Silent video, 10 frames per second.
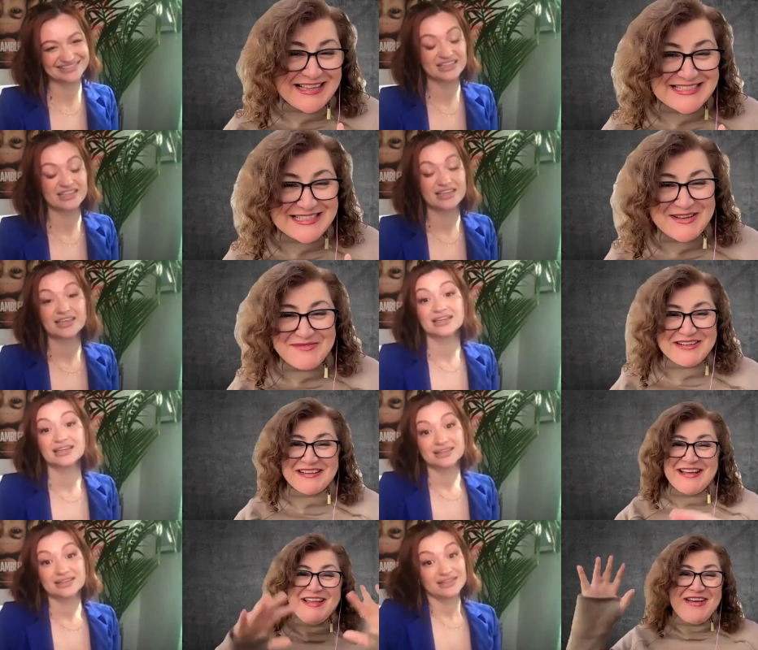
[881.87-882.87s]
Speaker 1: last
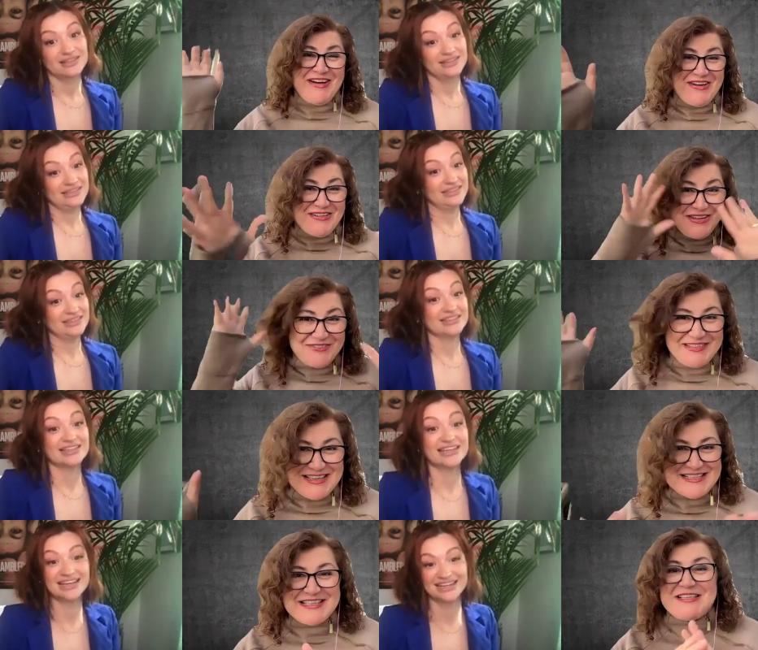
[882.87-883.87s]
summer, all of
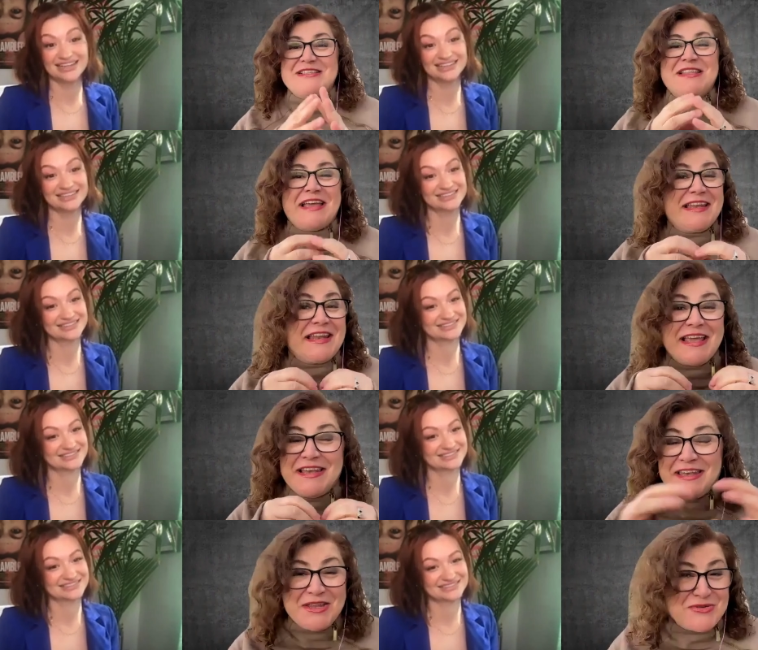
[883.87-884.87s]
this and, and,
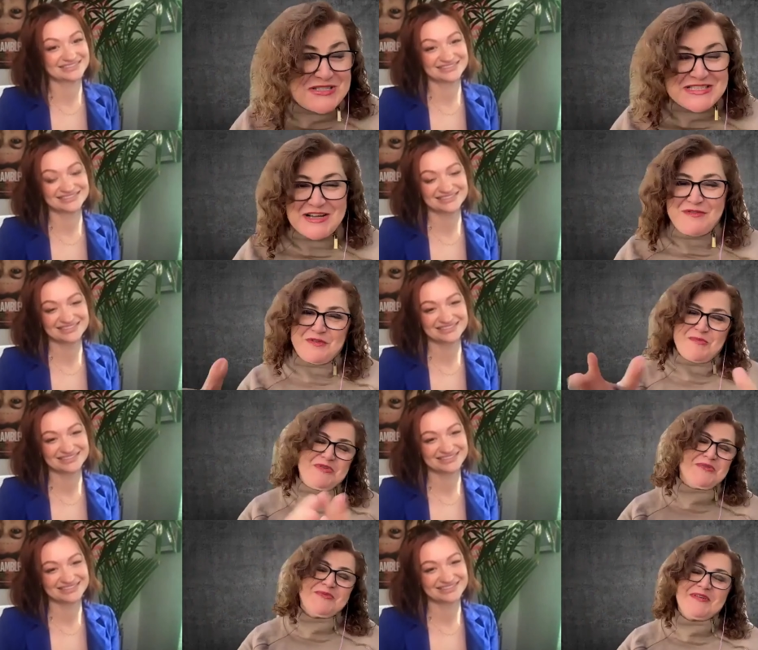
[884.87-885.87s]
and new stuff
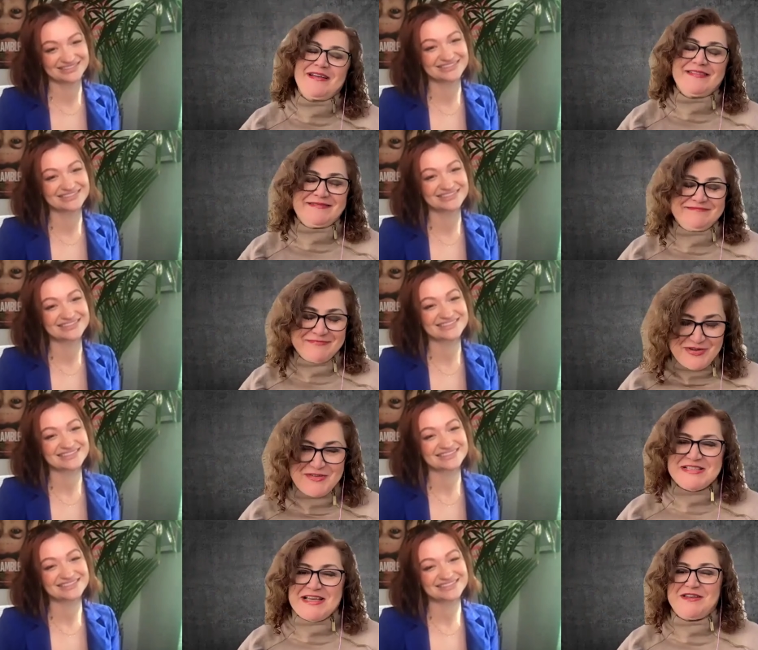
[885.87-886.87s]
from you
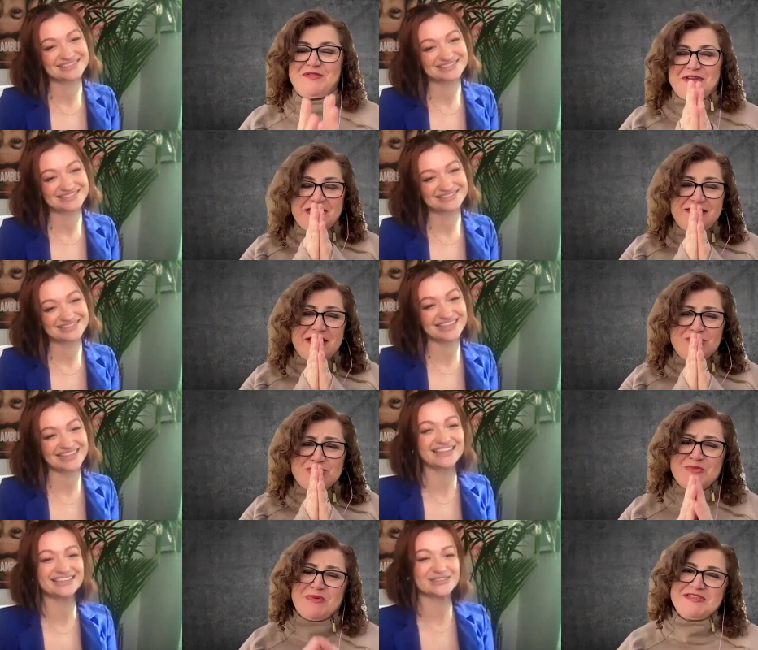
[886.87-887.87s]
very excited for that. Thank
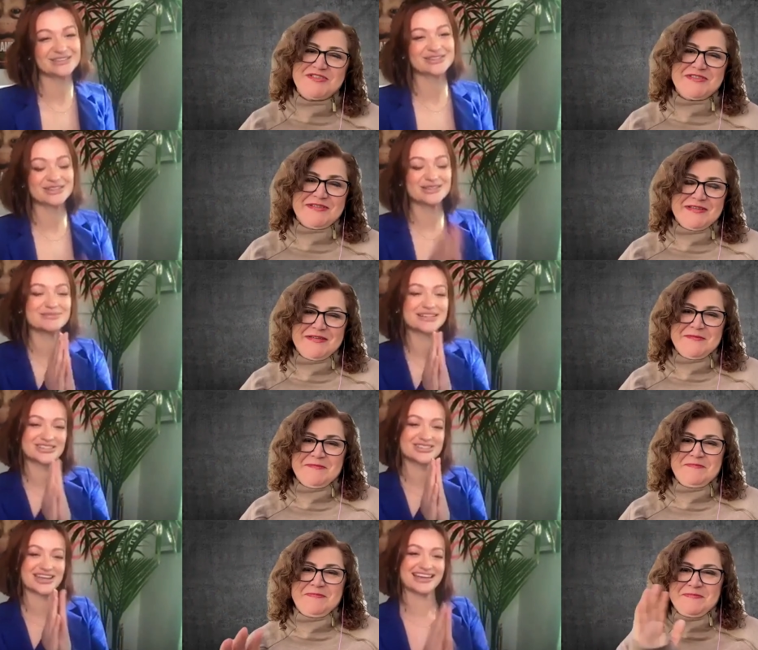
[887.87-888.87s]
you Thank so
Speaker 2: you so
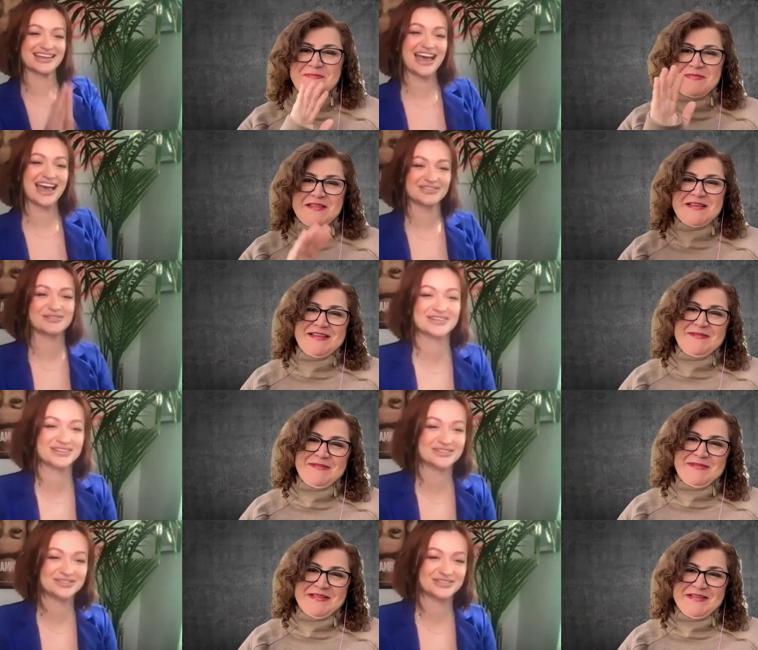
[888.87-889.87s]
much, Jana. Have a
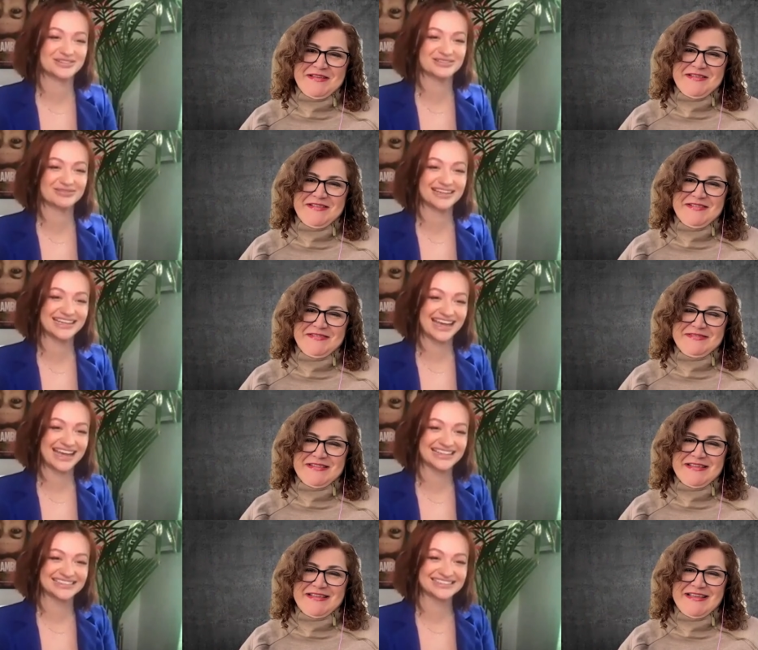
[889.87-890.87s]
wonderful
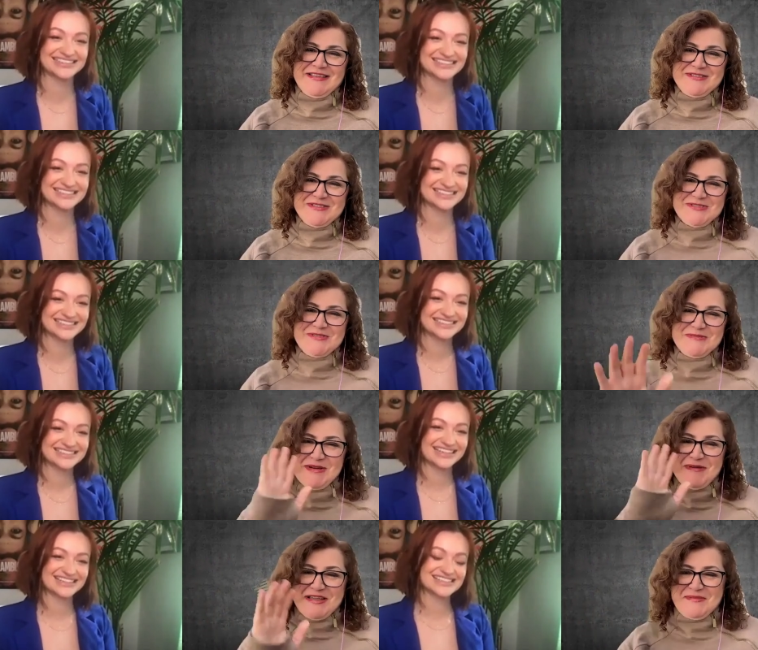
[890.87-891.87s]
weekend. You
Speaker 1: too.
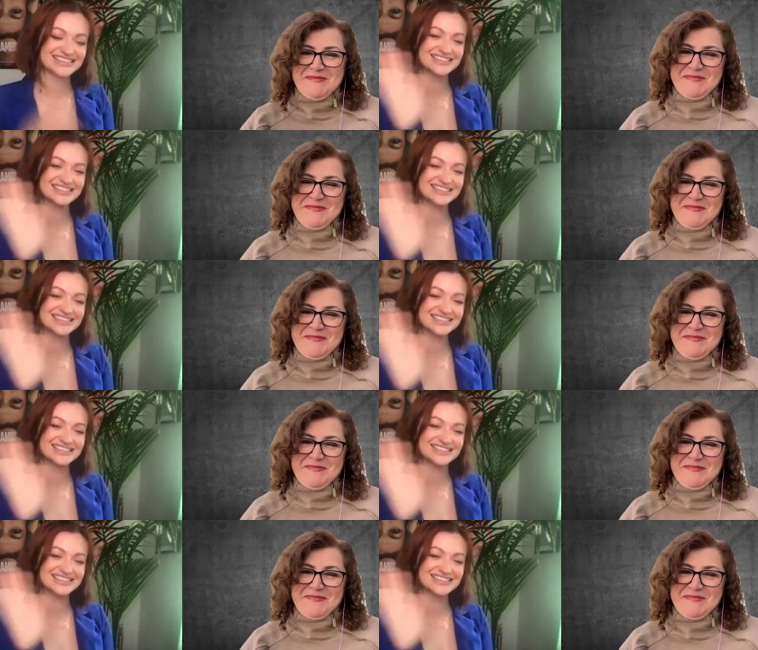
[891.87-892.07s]
Bye-bye.